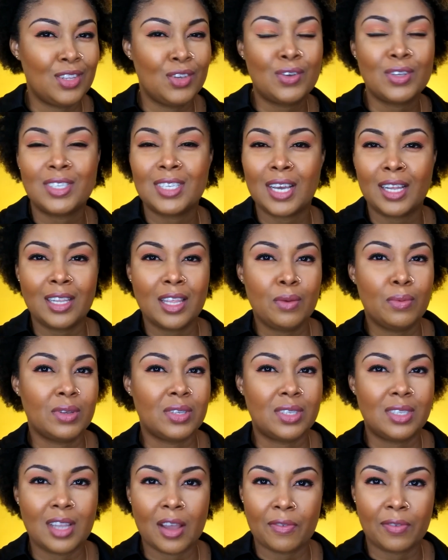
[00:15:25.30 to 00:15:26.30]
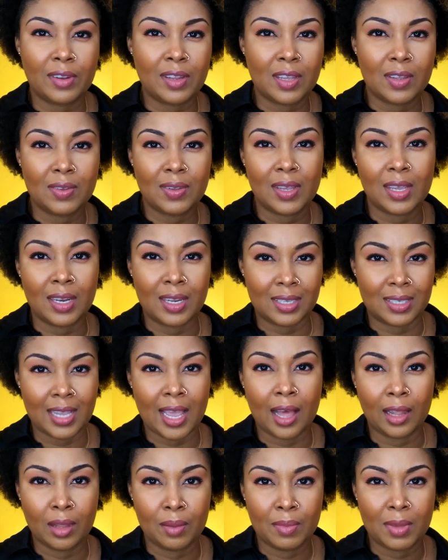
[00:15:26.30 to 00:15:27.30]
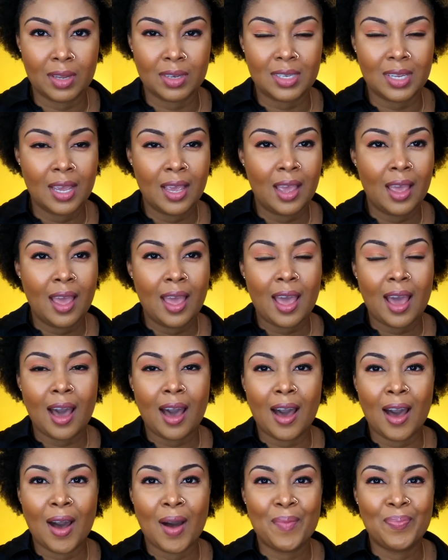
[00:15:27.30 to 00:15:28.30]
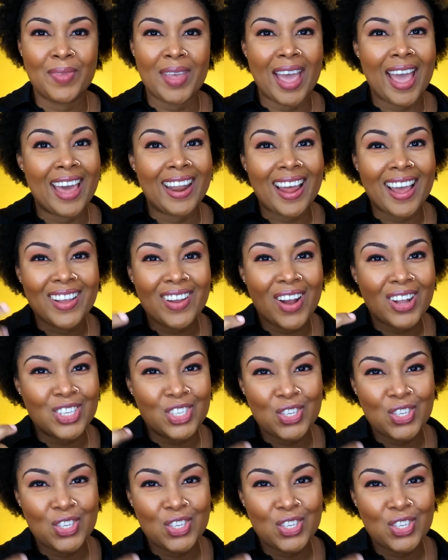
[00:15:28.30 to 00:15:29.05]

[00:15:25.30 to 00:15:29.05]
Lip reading: you could tell he was definitely in his element. And I got